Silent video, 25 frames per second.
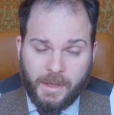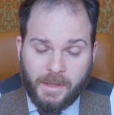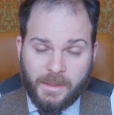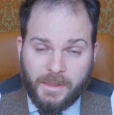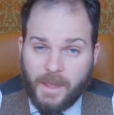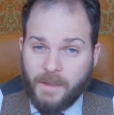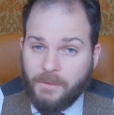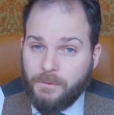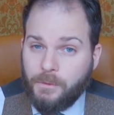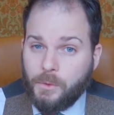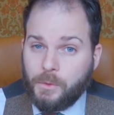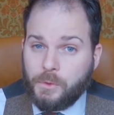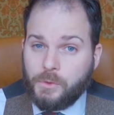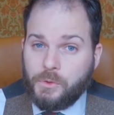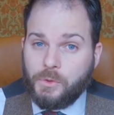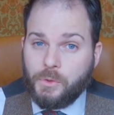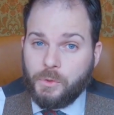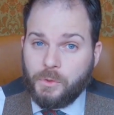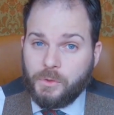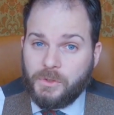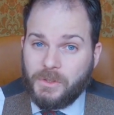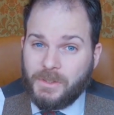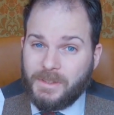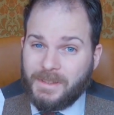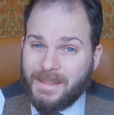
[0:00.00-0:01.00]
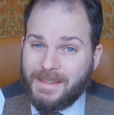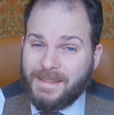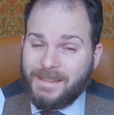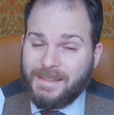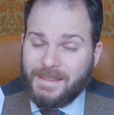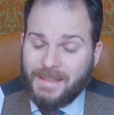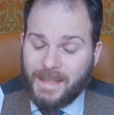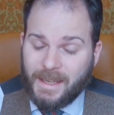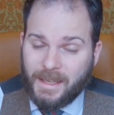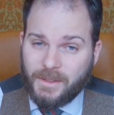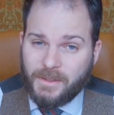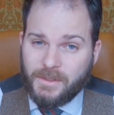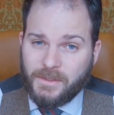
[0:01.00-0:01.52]
Therefore, George's
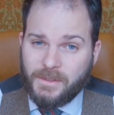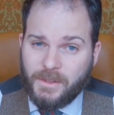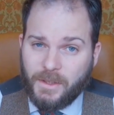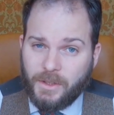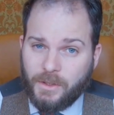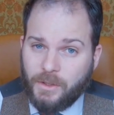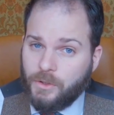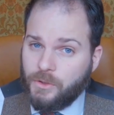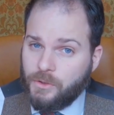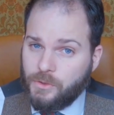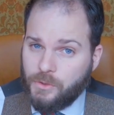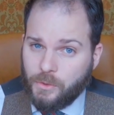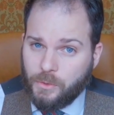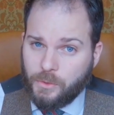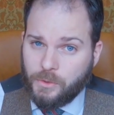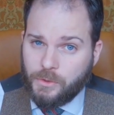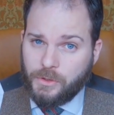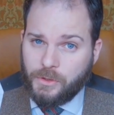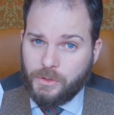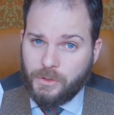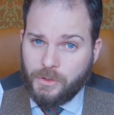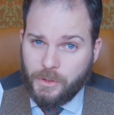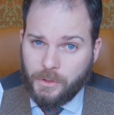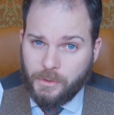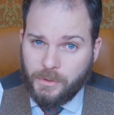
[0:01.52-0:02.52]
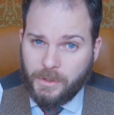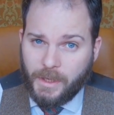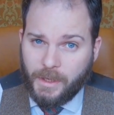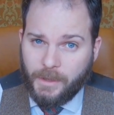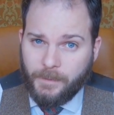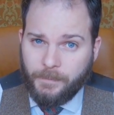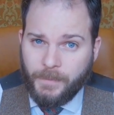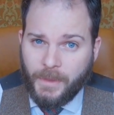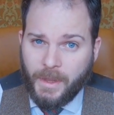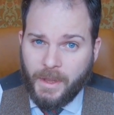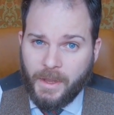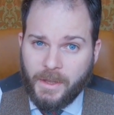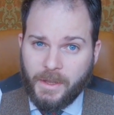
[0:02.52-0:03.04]
second son, George Jr.,
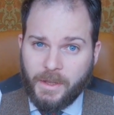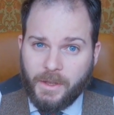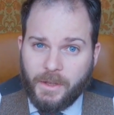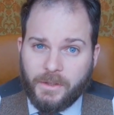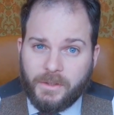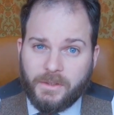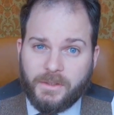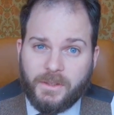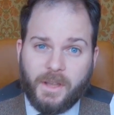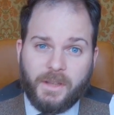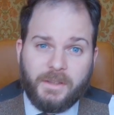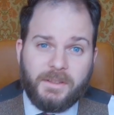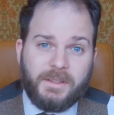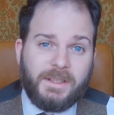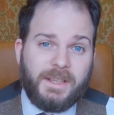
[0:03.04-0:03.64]
started